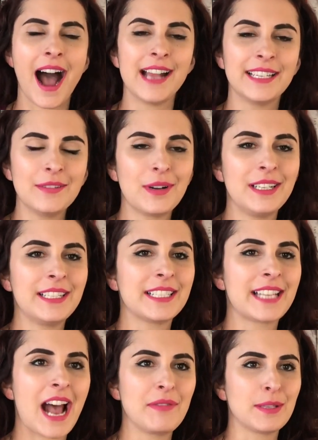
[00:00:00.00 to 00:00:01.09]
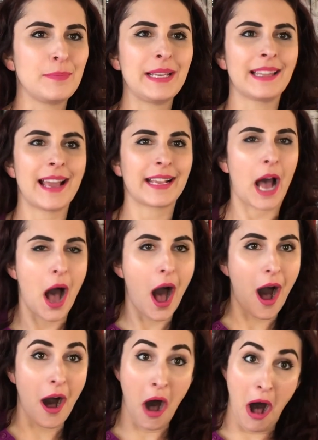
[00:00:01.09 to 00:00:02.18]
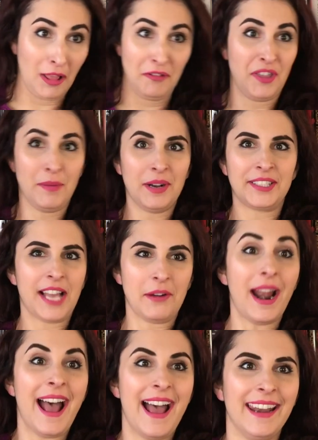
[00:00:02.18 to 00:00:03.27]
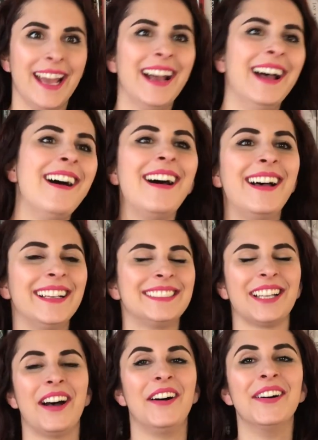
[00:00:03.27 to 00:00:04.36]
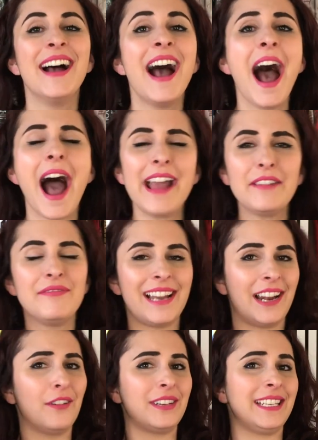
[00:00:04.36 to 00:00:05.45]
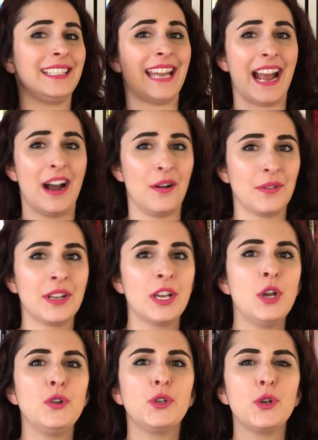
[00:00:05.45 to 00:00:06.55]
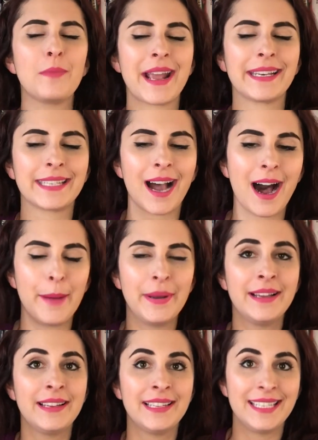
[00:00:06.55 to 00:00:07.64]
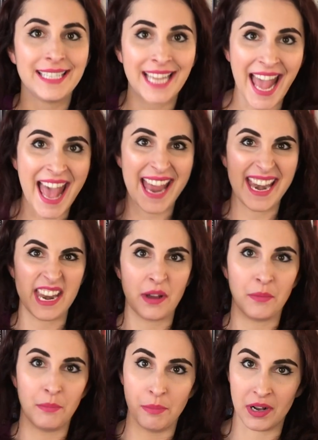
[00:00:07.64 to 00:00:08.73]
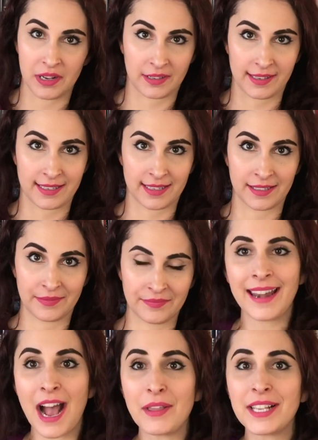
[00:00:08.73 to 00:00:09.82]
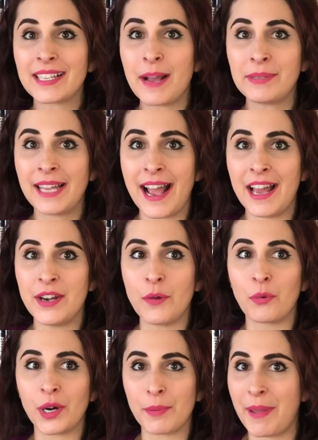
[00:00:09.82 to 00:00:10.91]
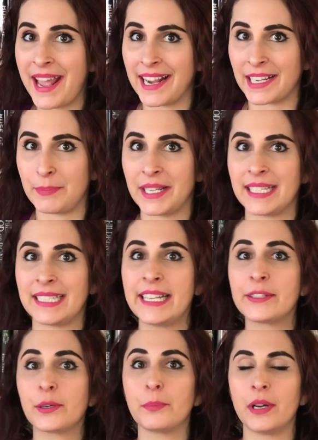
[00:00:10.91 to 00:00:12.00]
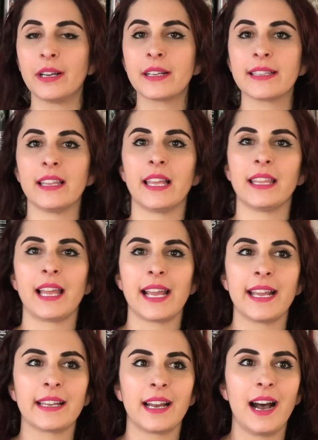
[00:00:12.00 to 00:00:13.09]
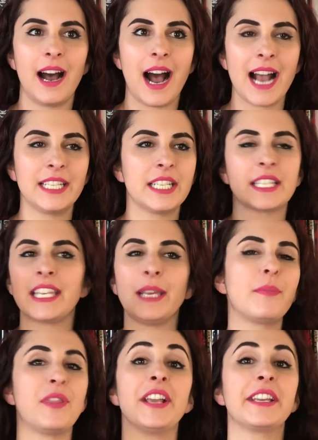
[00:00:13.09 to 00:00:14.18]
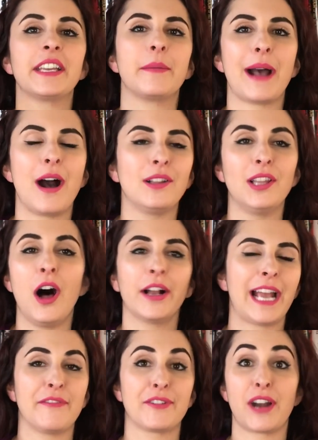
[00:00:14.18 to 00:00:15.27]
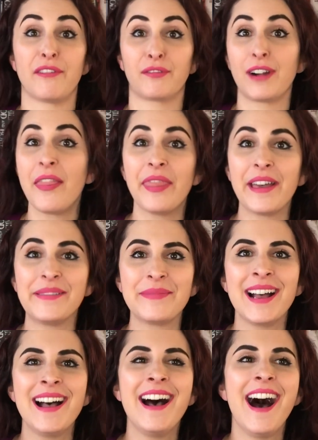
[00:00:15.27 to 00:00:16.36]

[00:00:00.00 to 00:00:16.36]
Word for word: I didn't want to just have this be like all of the books I read. so I have narrowed it down to my top 10 books. Now these top 10 were picked because these are books that like I just keep thinking about long after I've read them.